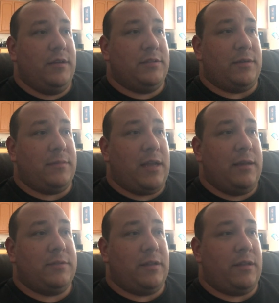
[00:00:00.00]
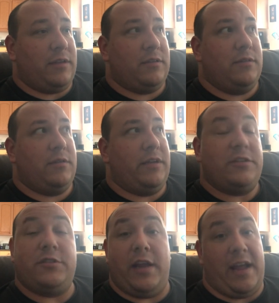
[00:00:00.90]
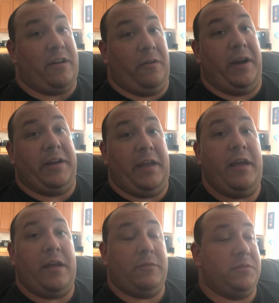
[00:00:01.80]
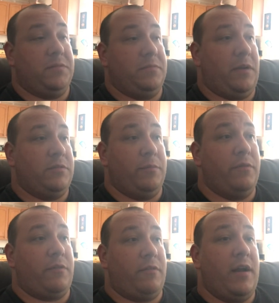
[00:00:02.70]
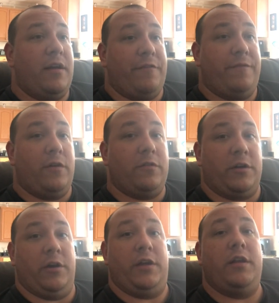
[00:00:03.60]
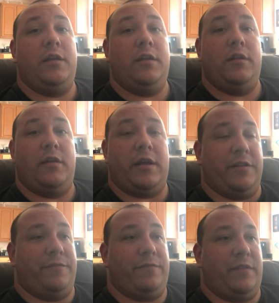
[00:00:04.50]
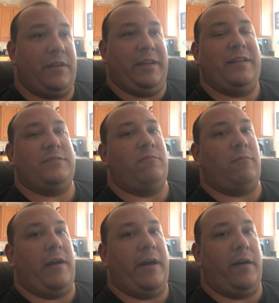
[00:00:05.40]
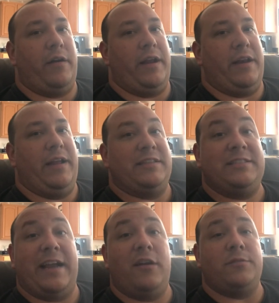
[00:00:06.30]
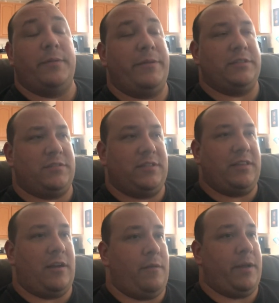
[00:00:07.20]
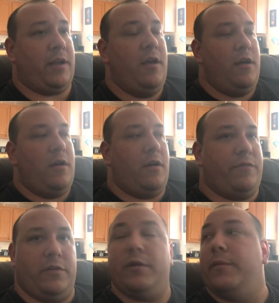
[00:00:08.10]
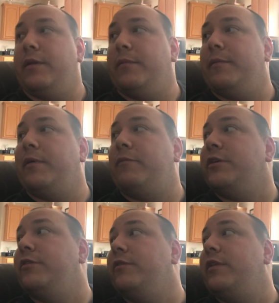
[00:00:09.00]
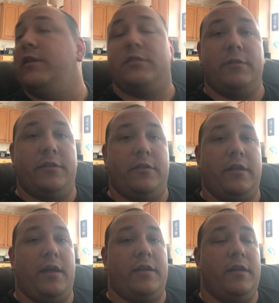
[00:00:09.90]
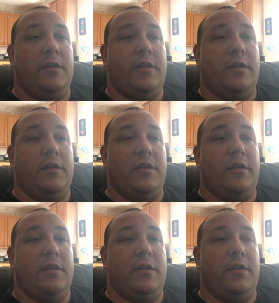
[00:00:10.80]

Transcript: sometimes, like yesterday, I had a great day. I was moving around. I felt good. And that's rare, and it scares me because I'll sit there and I'm like, oh, I feel good, but I'm going to do this, I'm going to do that,